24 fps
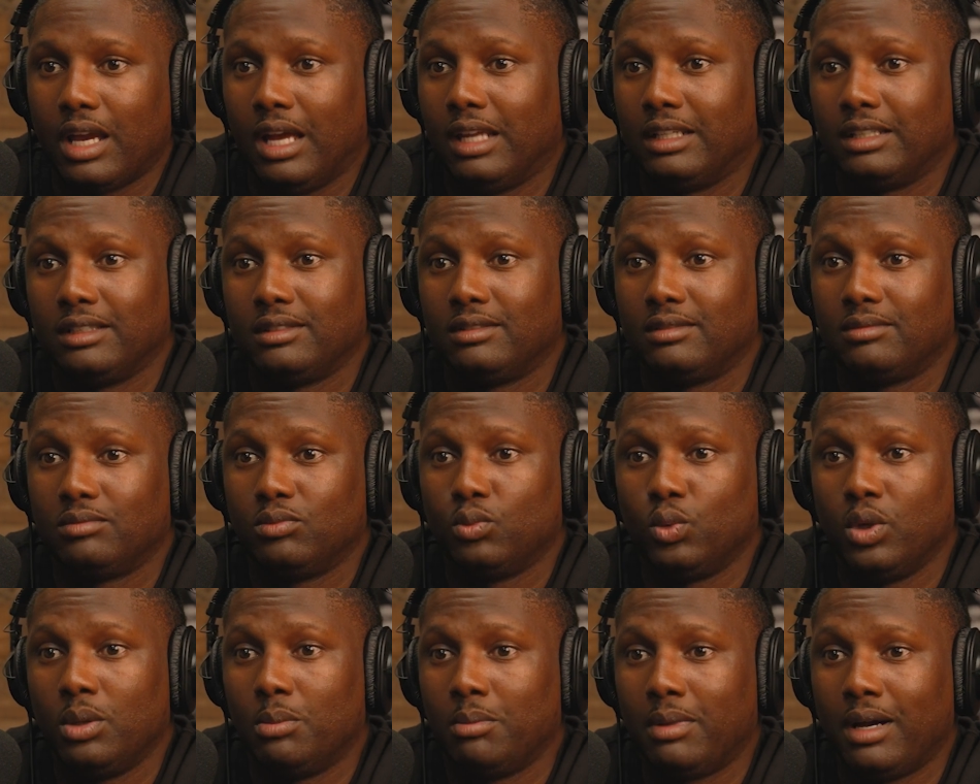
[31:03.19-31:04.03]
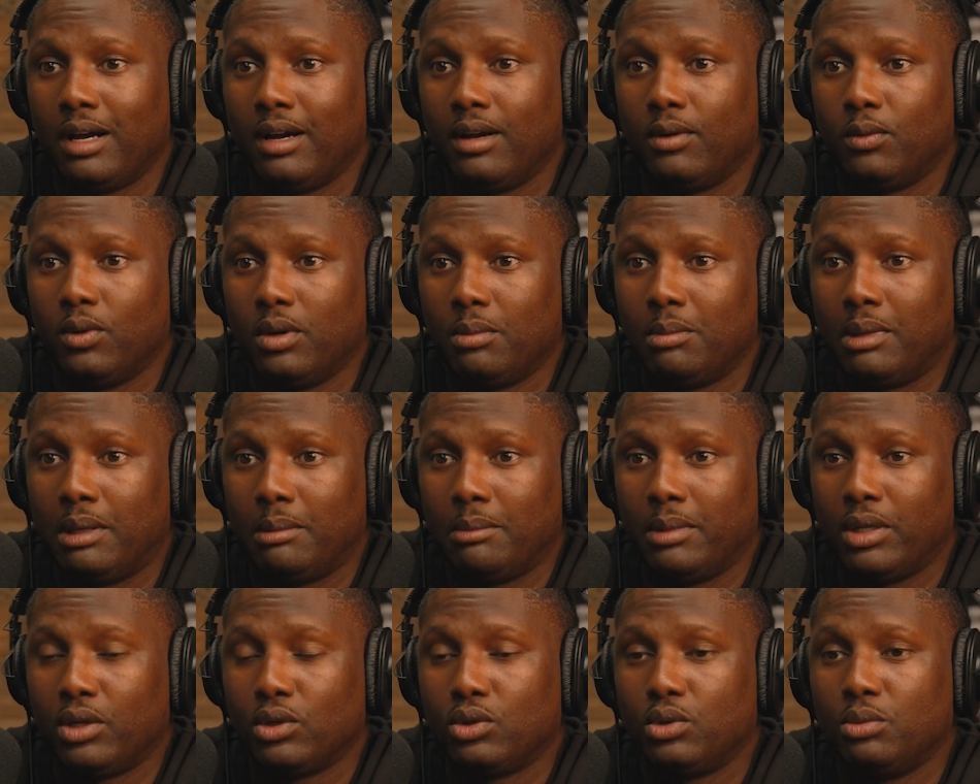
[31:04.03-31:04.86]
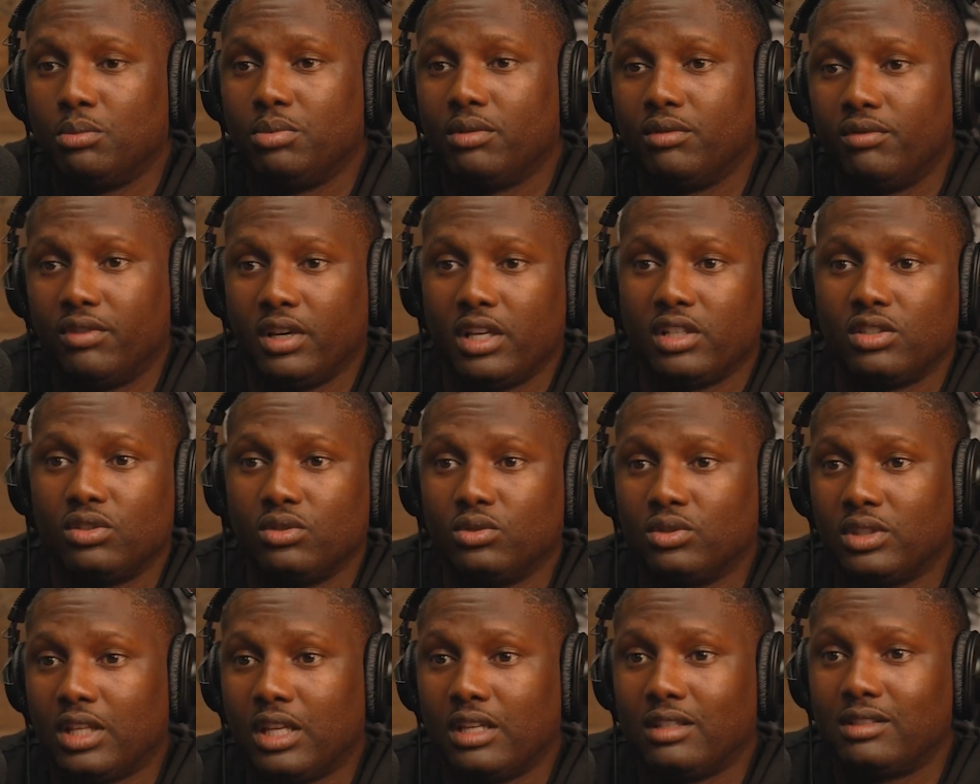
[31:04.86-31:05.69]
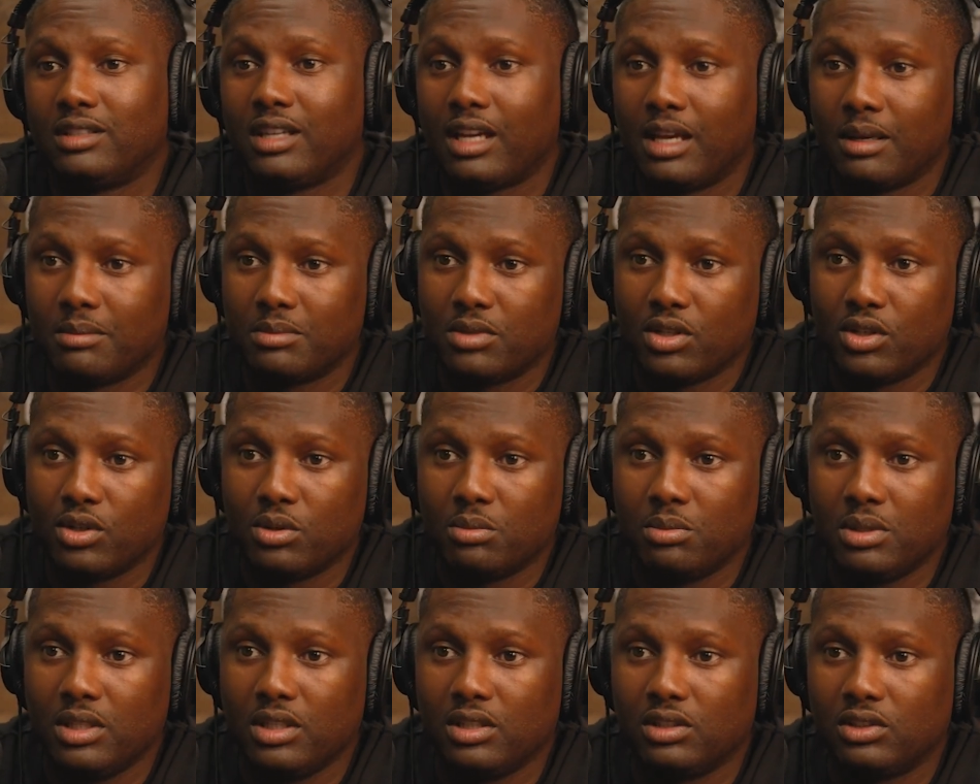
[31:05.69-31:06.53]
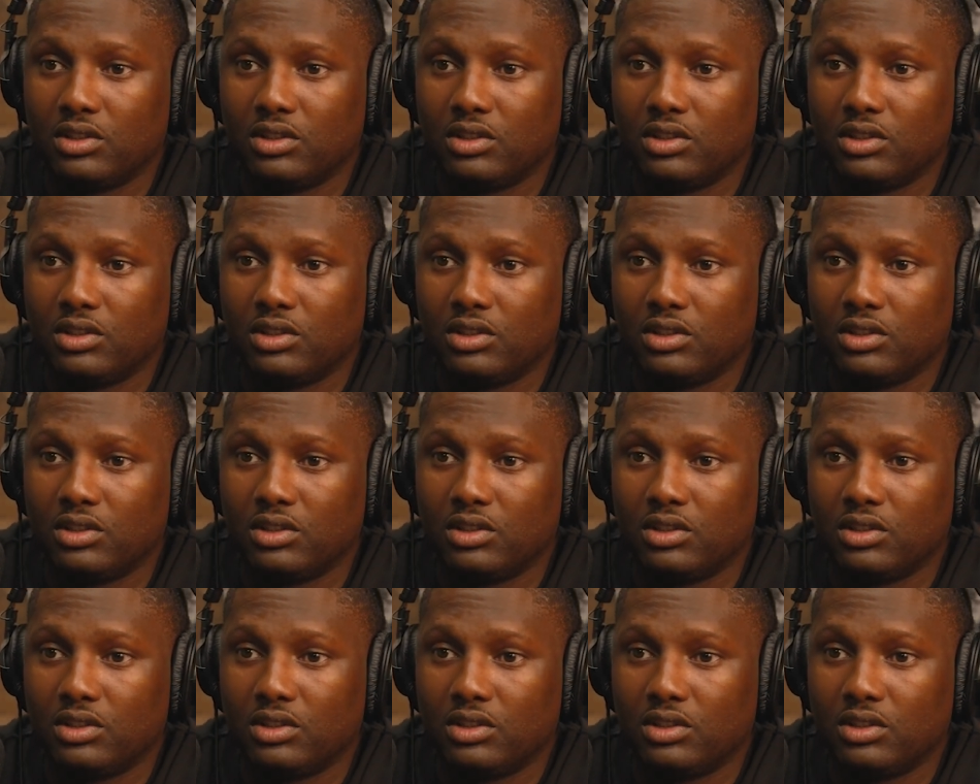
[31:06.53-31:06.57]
I just went by what my medical professionals at the time told me.